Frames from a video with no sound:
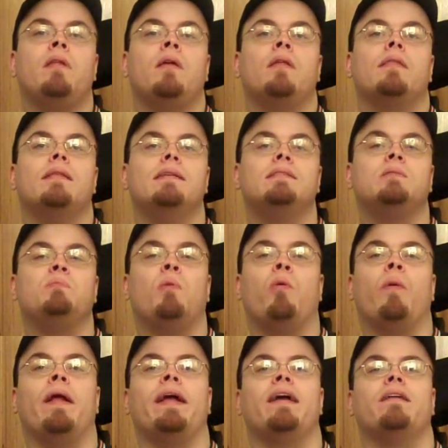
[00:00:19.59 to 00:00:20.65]
this
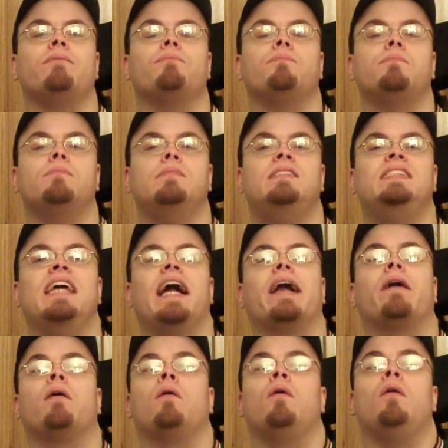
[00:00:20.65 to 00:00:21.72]
morning, check
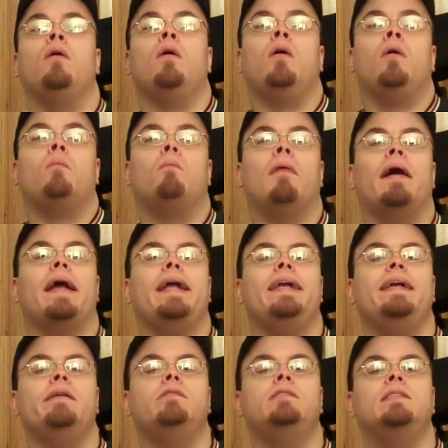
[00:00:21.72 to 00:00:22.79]
my
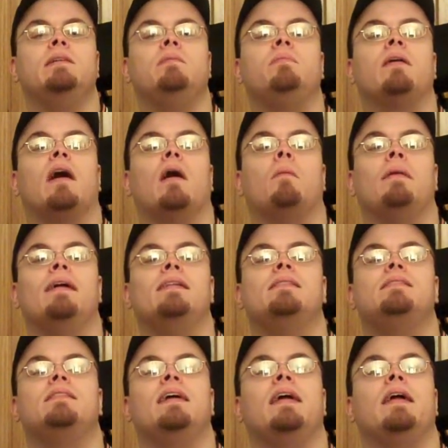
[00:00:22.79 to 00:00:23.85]
YouTube
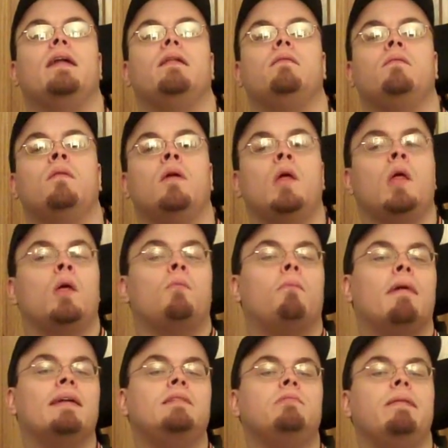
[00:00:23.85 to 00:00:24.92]
comments and
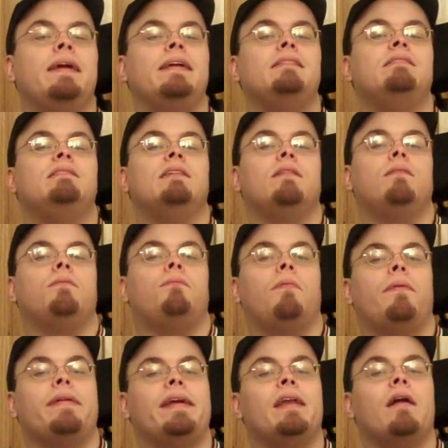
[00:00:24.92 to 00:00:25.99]
my tweets and,
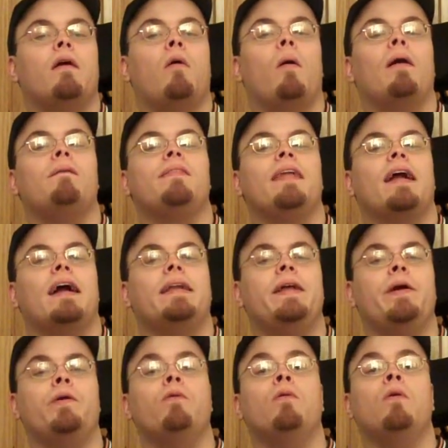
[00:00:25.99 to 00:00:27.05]
you know, everything I
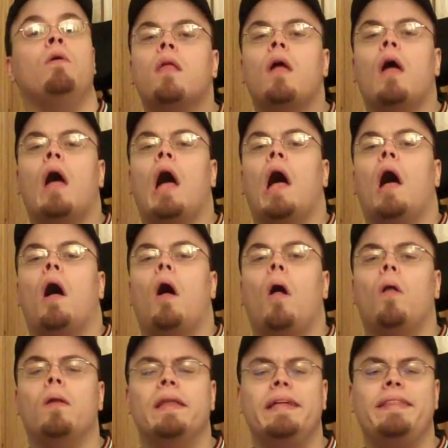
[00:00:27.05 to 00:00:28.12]
do.
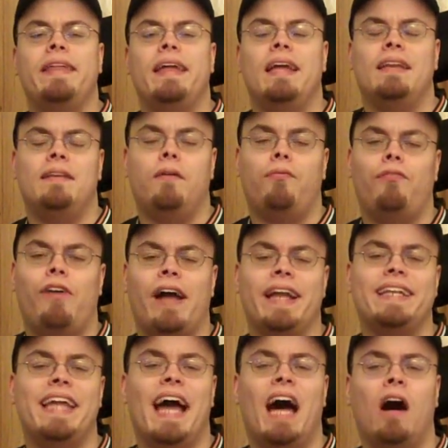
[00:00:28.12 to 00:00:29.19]
Only then to
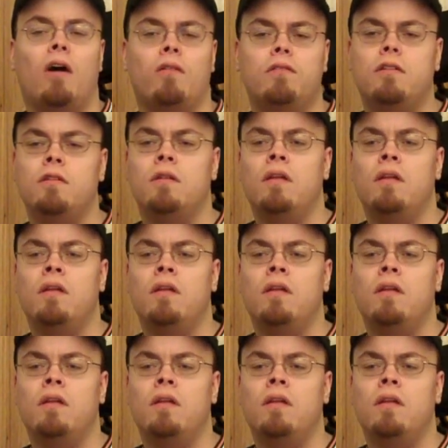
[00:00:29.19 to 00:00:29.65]
find out